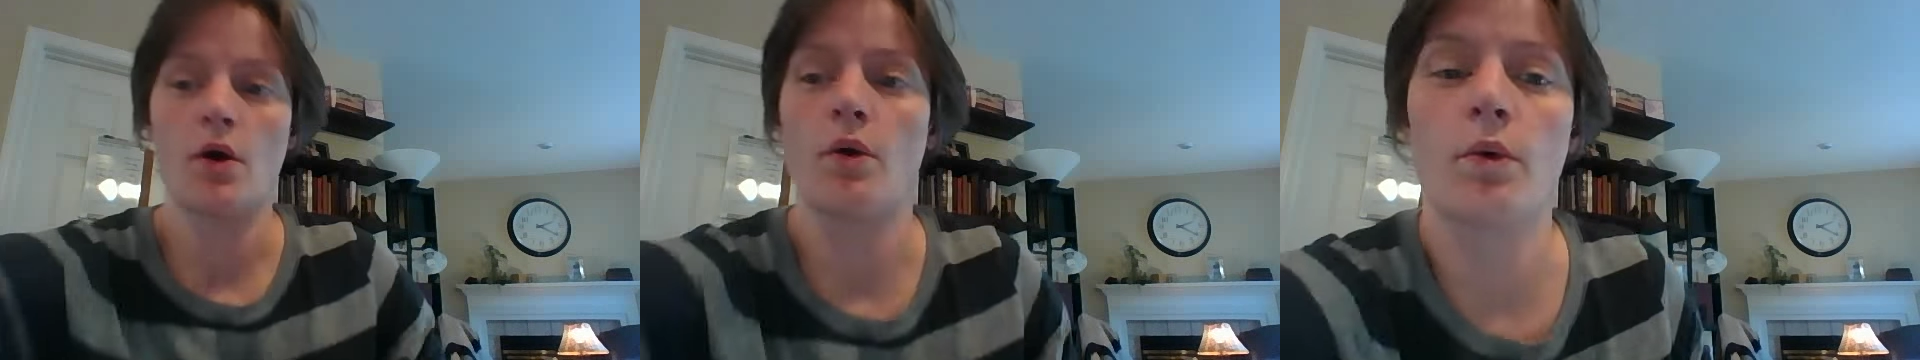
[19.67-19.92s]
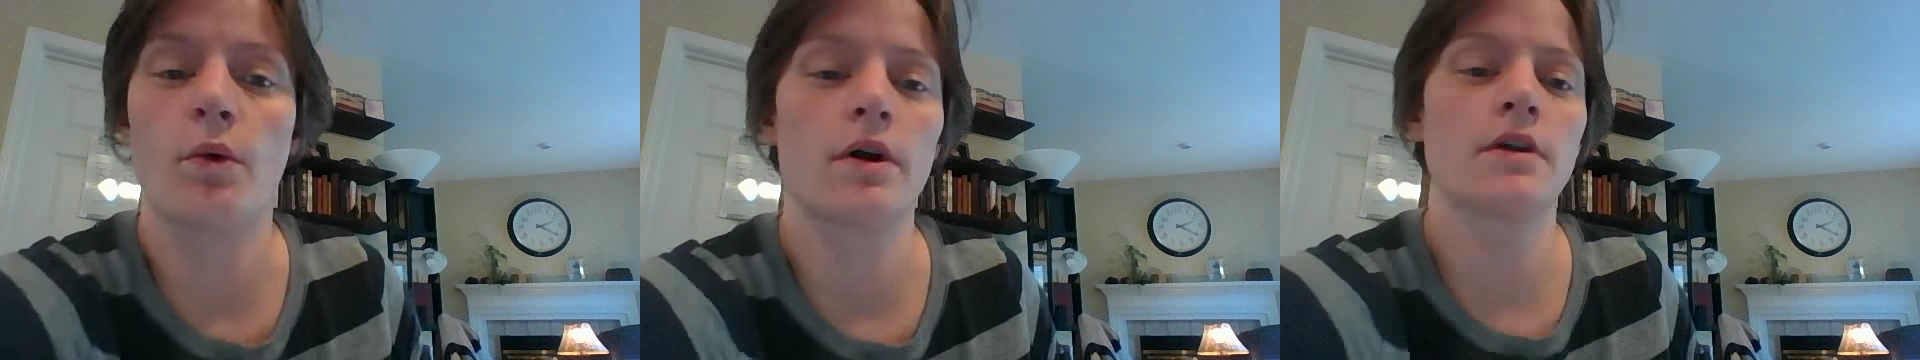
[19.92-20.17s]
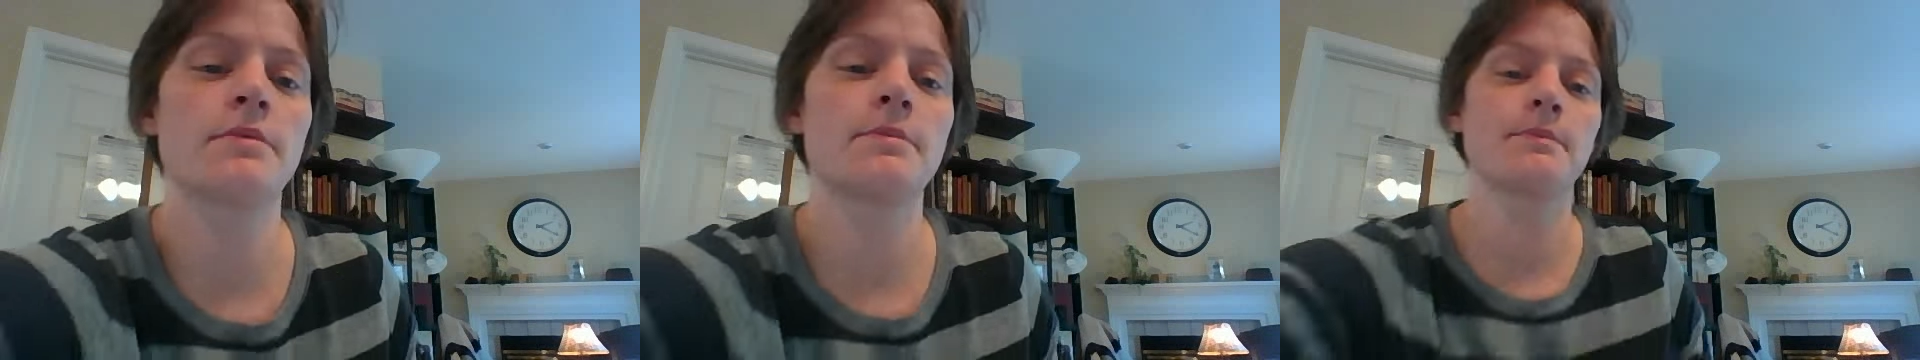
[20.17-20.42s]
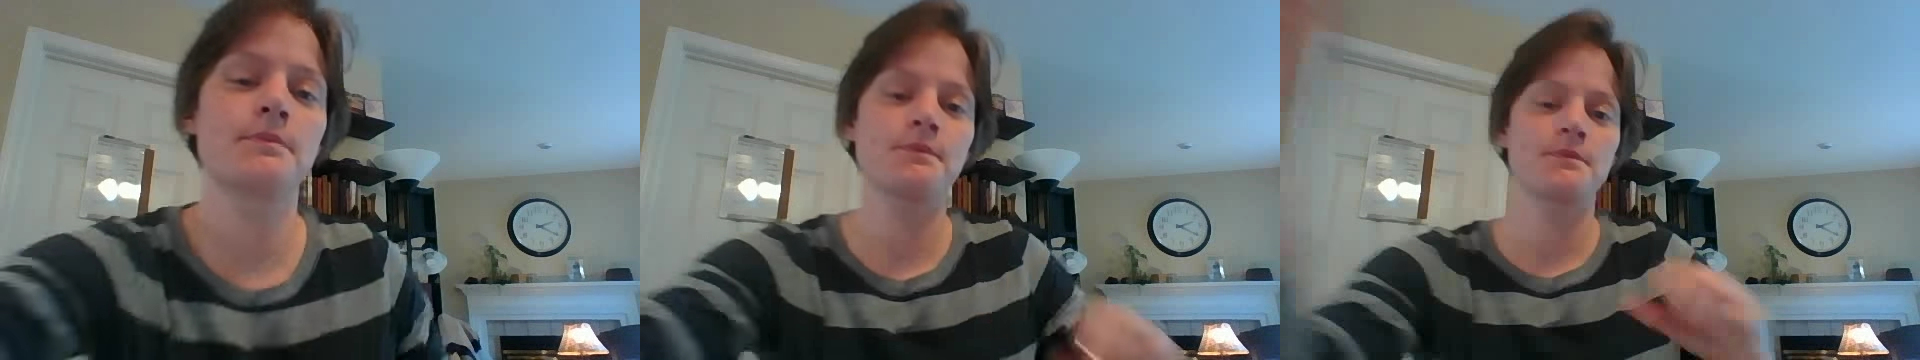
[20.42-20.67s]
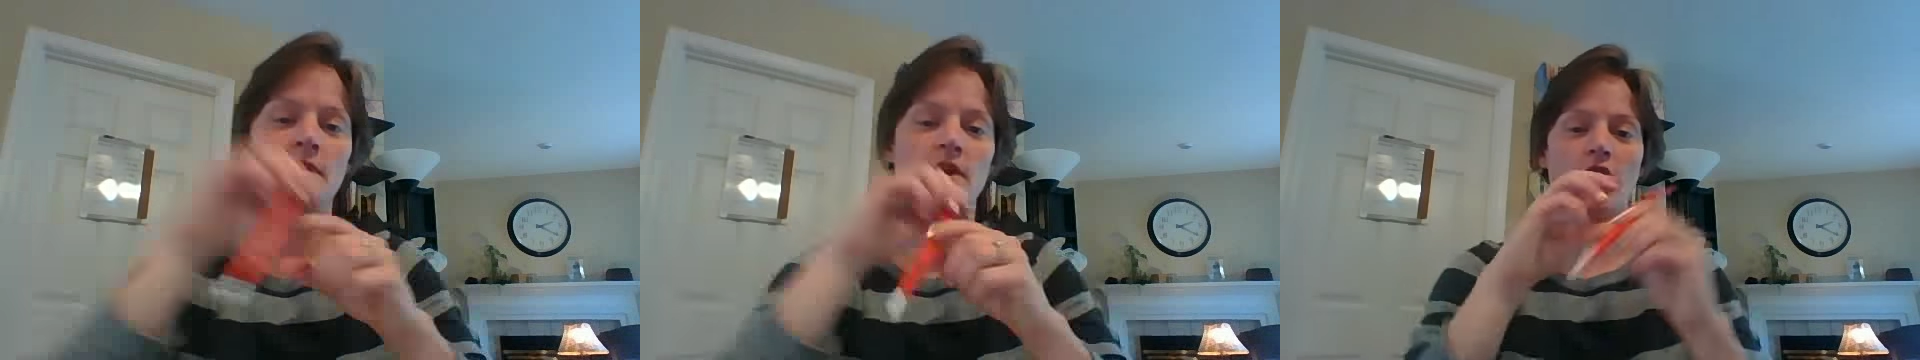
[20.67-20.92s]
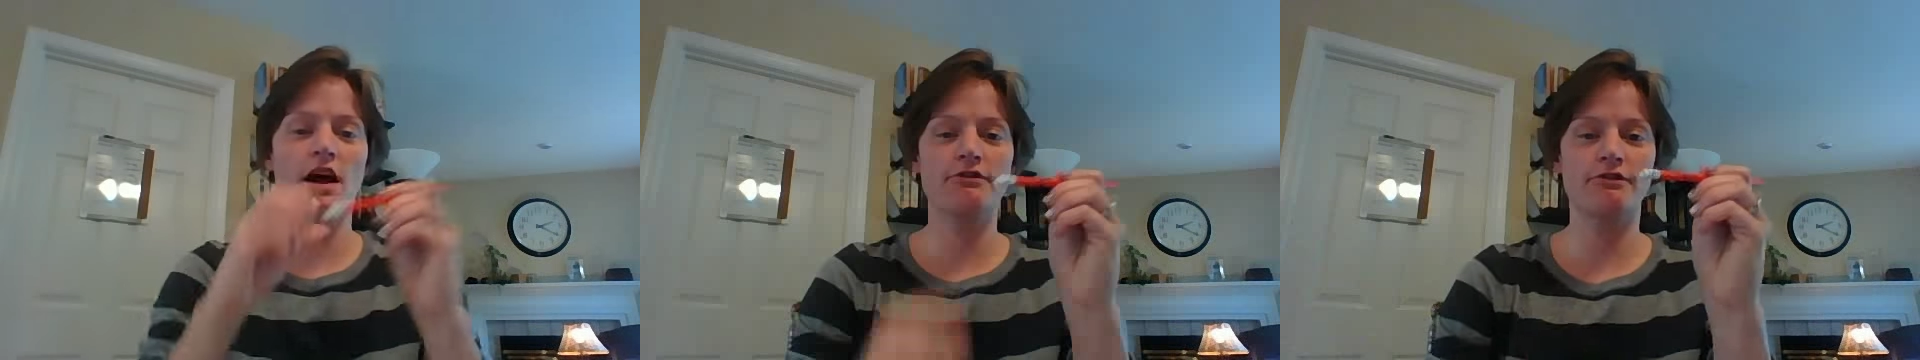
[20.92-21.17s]
or
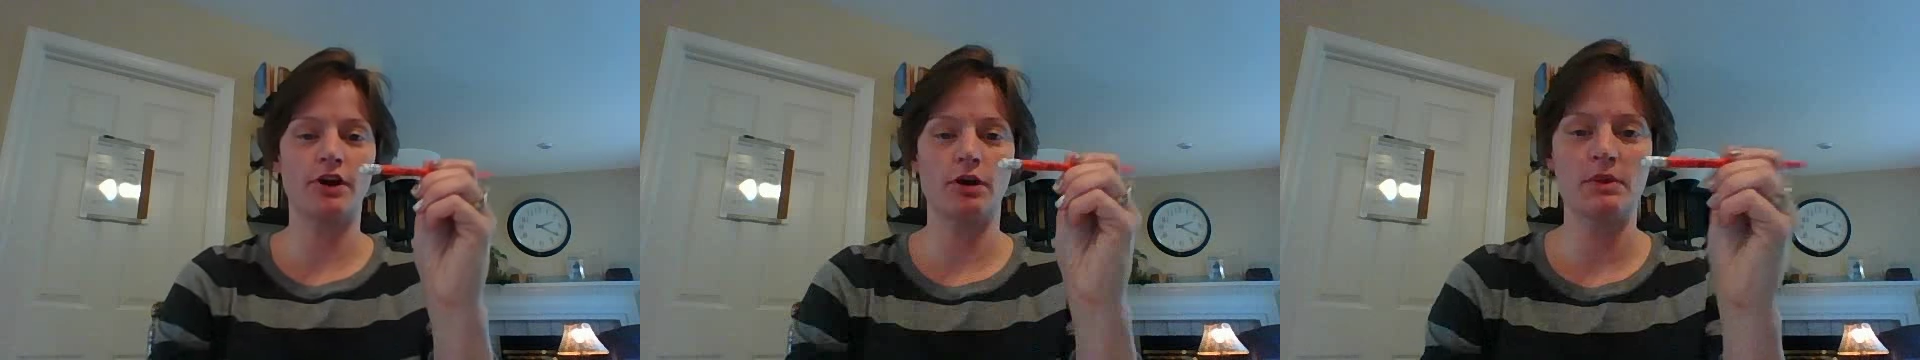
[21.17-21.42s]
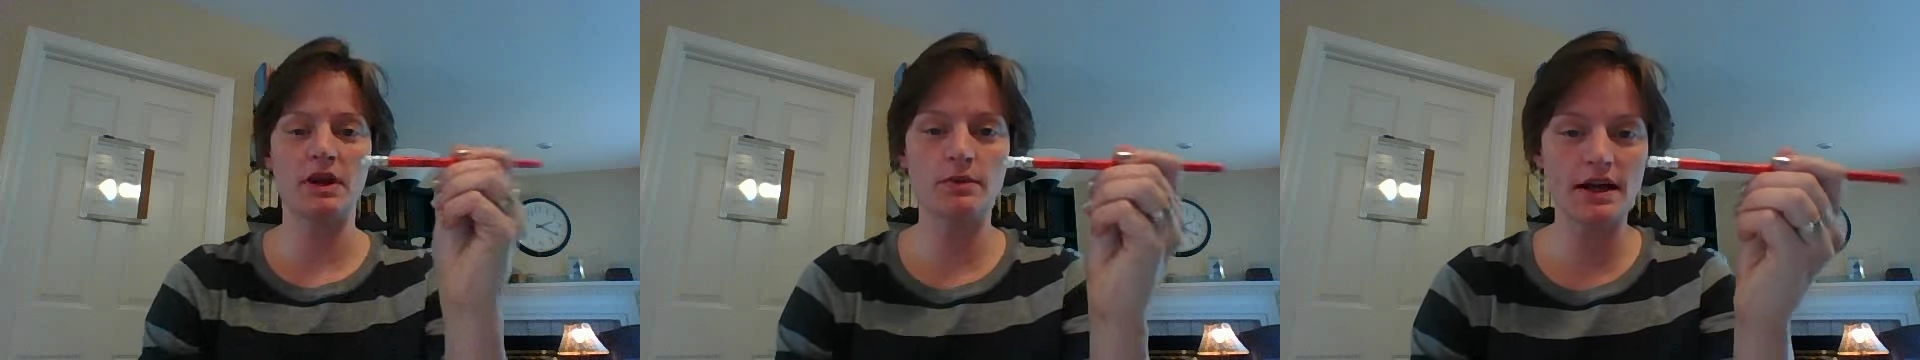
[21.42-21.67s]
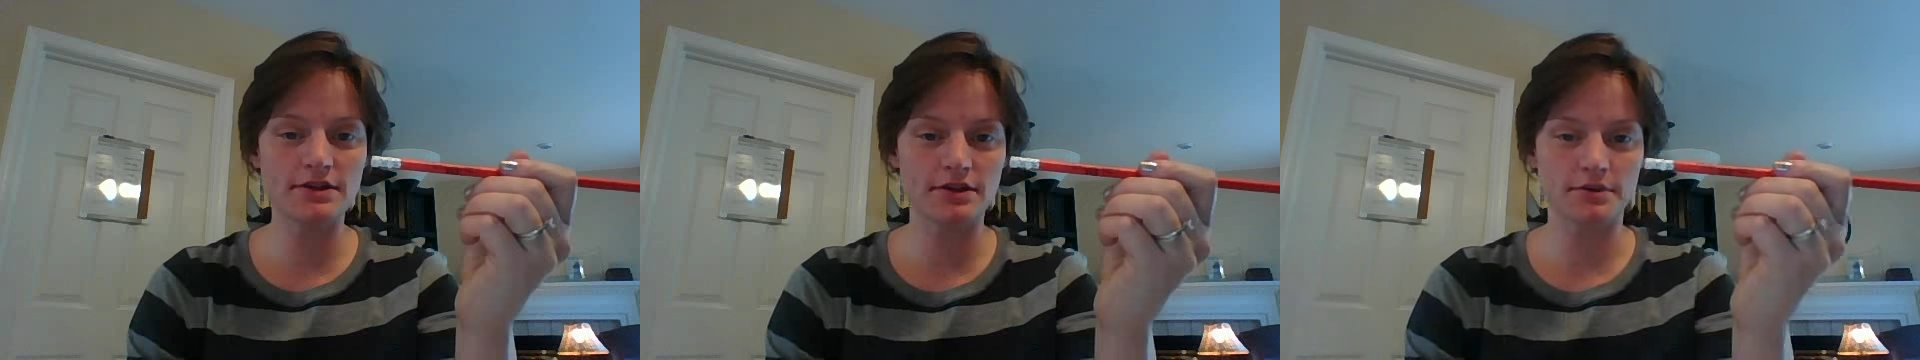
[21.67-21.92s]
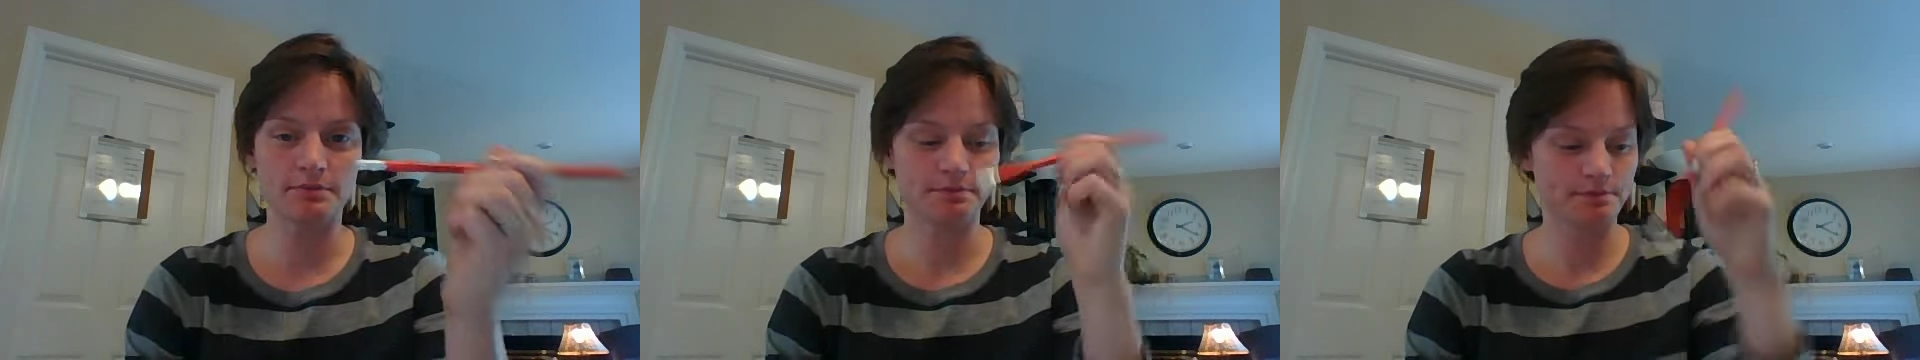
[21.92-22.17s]
a firm eraser.